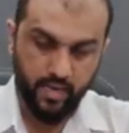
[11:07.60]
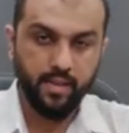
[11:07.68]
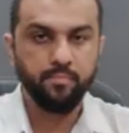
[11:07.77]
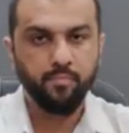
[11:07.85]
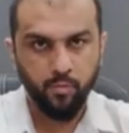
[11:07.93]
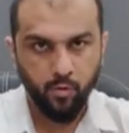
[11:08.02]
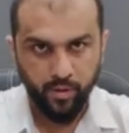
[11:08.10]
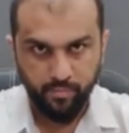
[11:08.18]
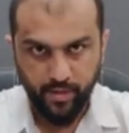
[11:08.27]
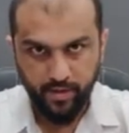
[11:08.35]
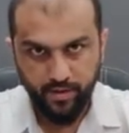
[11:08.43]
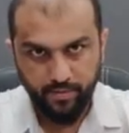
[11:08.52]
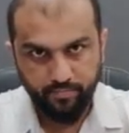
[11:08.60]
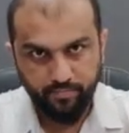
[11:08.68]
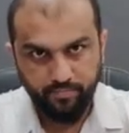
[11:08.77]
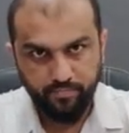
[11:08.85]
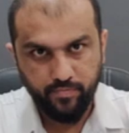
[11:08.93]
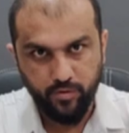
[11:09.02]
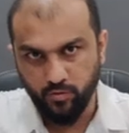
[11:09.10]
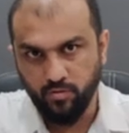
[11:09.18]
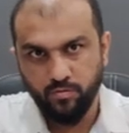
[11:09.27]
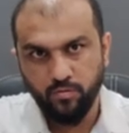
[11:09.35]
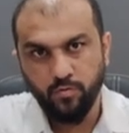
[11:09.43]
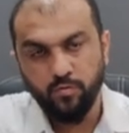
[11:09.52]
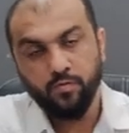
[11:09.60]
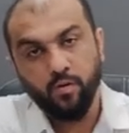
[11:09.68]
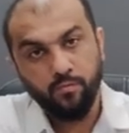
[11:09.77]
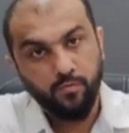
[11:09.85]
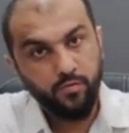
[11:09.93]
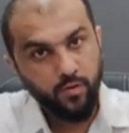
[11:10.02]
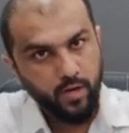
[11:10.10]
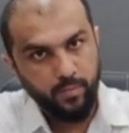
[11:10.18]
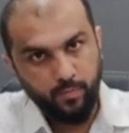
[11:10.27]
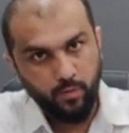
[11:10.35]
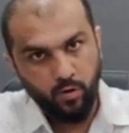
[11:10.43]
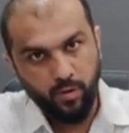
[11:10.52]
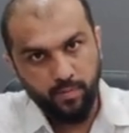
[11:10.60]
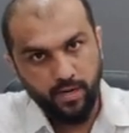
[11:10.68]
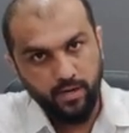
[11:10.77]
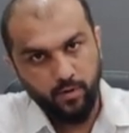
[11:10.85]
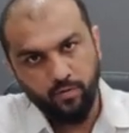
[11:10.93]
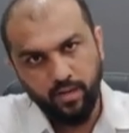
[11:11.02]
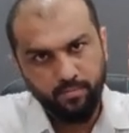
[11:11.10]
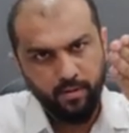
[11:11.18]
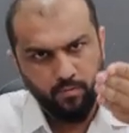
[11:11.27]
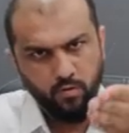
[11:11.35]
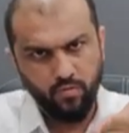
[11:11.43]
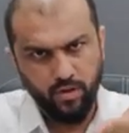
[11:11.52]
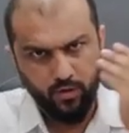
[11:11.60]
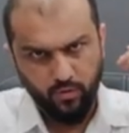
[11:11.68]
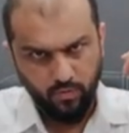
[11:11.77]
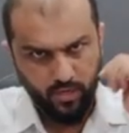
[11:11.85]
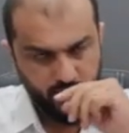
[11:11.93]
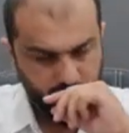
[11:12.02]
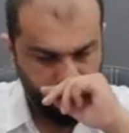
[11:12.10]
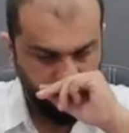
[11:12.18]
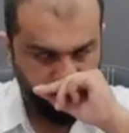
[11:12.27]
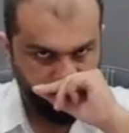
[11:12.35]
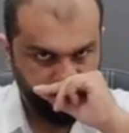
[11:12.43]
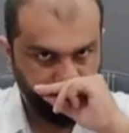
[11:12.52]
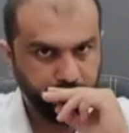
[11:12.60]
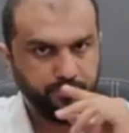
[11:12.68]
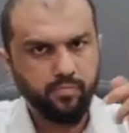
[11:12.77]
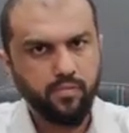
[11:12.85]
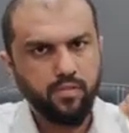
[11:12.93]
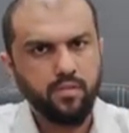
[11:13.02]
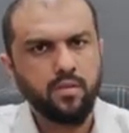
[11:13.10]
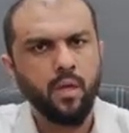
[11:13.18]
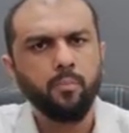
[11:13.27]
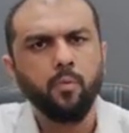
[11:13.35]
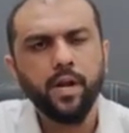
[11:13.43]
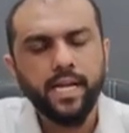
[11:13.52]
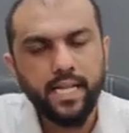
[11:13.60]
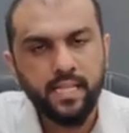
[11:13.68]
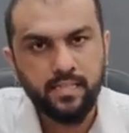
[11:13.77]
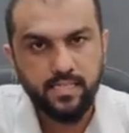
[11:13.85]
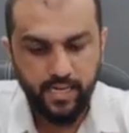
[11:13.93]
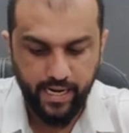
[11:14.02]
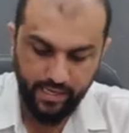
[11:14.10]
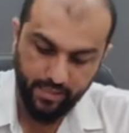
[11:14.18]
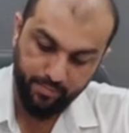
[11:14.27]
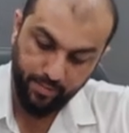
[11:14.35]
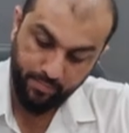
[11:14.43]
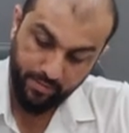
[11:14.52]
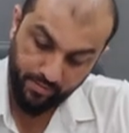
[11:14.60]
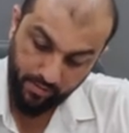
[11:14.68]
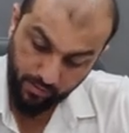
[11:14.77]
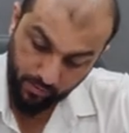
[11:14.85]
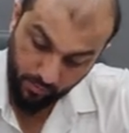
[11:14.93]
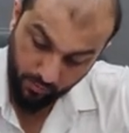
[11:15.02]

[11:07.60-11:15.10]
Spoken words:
unemployment. So from full employment, we'll be moving towards the point inside the PPC.